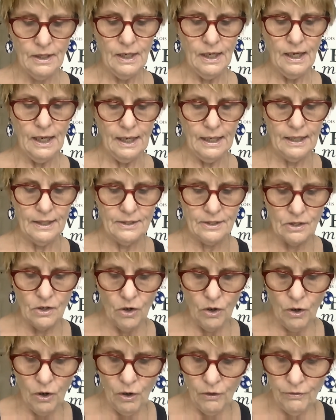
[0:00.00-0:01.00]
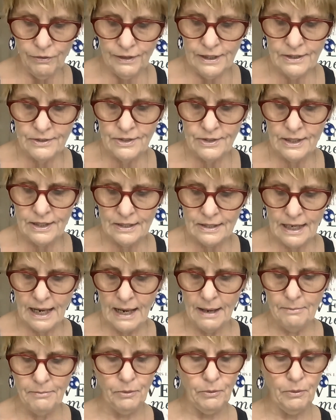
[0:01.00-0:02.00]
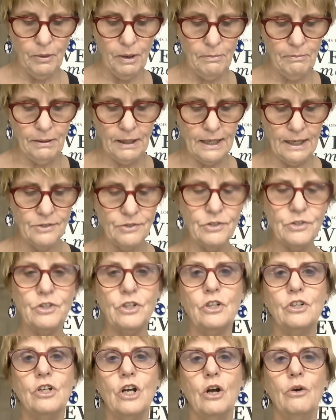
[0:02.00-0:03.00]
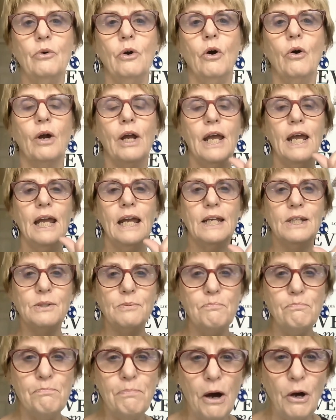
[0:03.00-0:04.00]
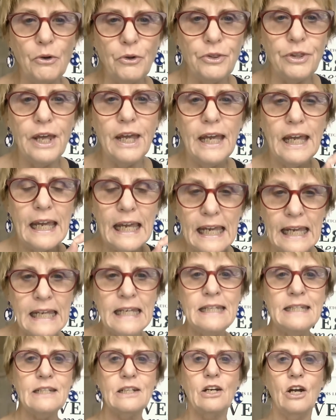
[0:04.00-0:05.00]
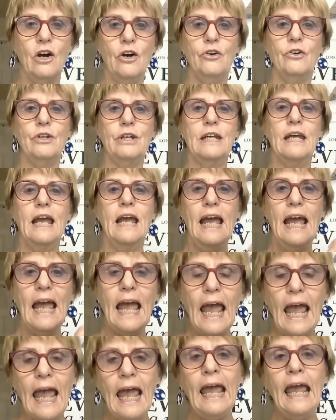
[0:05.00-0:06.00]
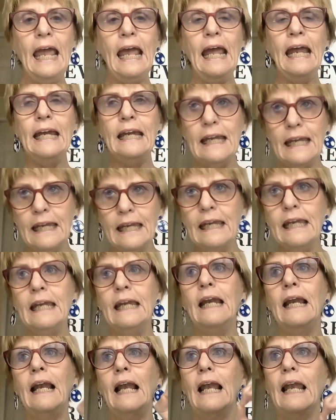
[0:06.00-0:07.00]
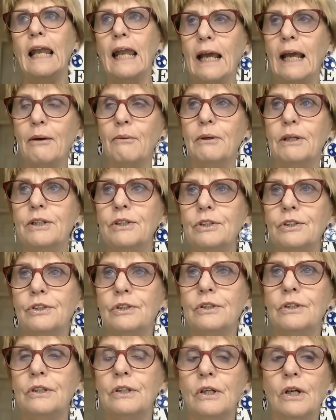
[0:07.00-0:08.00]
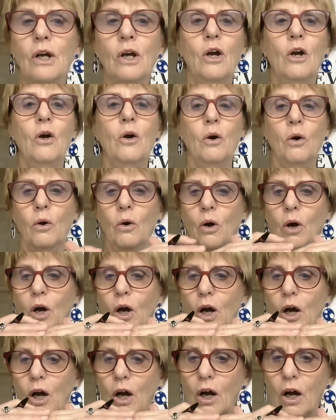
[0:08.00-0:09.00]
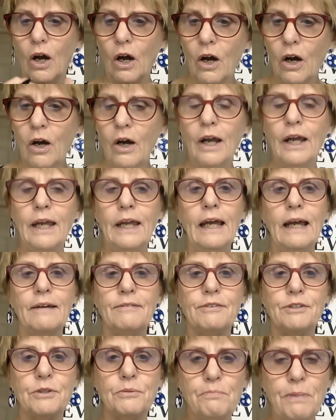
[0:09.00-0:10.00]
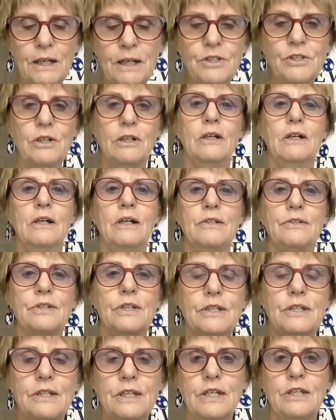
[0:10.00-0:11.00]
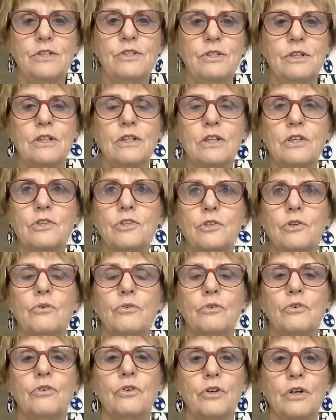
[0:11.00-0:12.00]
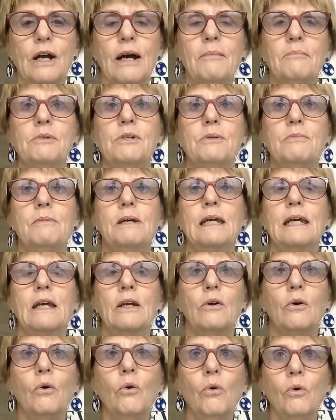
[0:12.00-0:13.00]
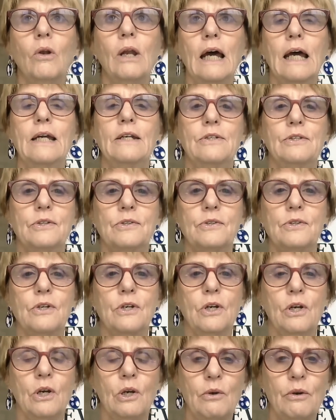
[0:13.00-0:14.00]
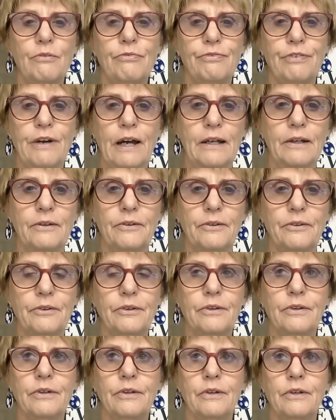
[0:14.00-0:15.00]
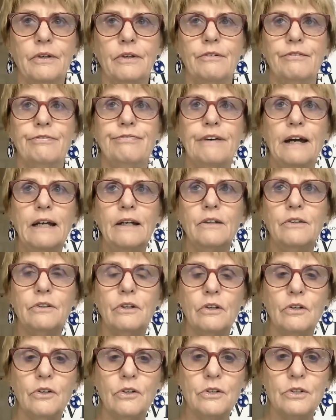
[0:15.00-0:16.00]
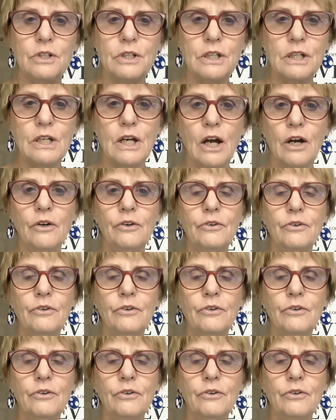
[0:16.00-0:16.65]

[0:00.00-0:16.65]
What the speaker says: And it's an obvious example where places can go wrong. It's both in decoding and in language. I have specialised in teaching these children who come to me at all ages who have failed to learn to decode.